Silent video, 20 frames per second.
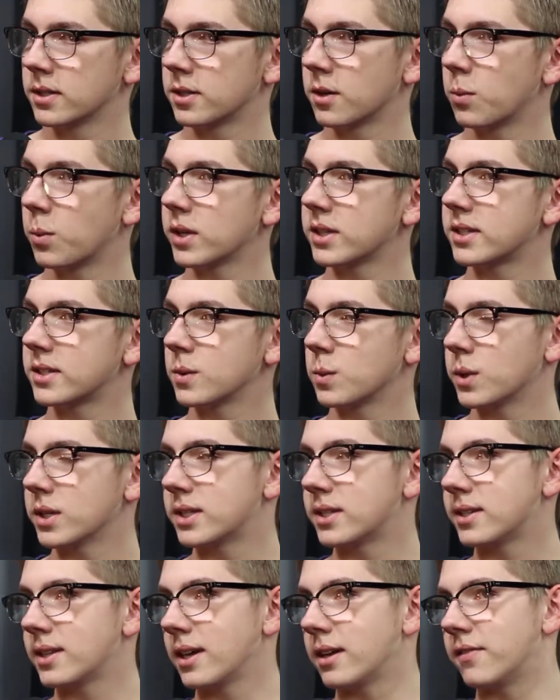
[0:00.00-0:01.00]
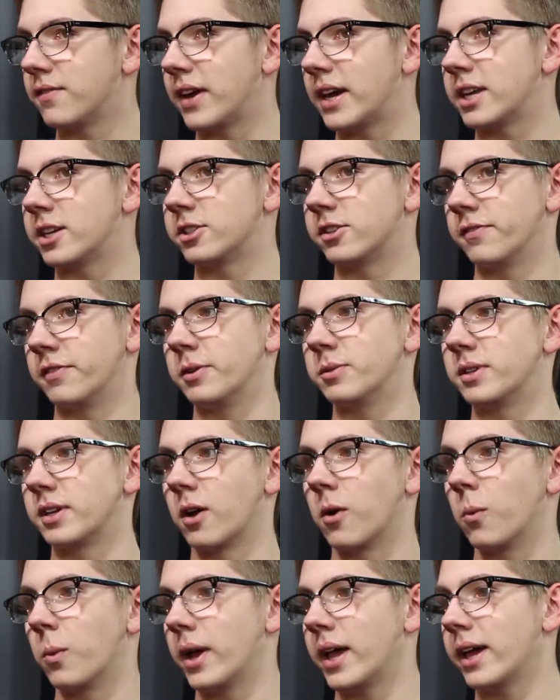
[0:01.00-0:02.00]
So what's the advantage of
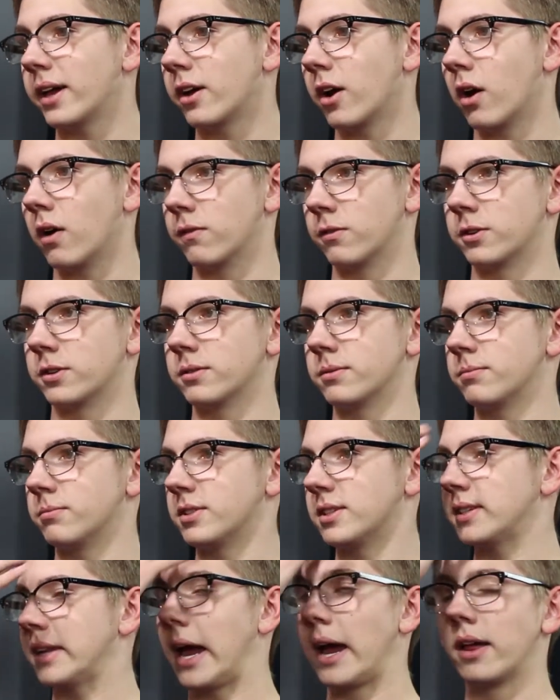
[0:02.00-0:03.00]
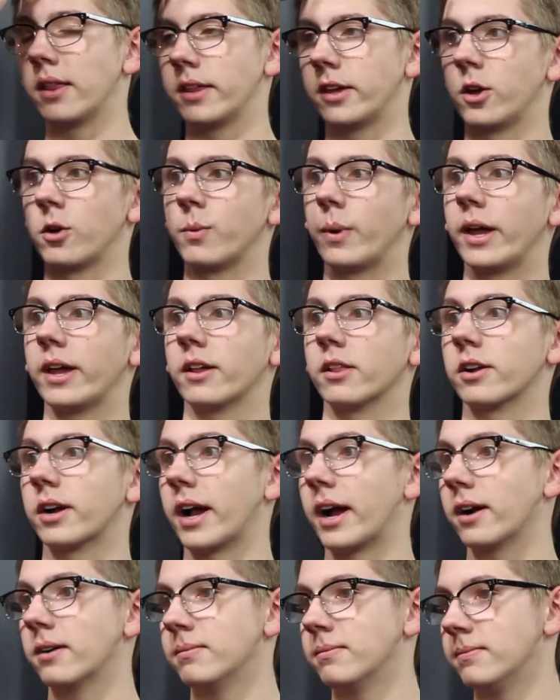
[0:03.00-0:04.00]
using a wig over styling your regular
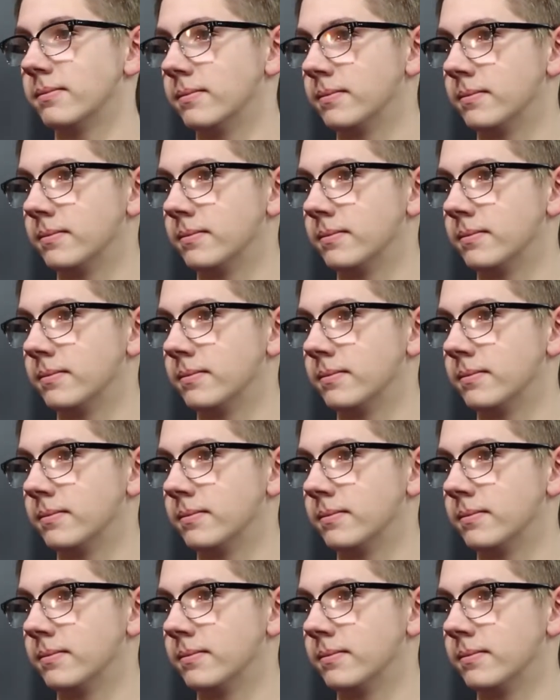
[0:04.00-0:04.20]
hair?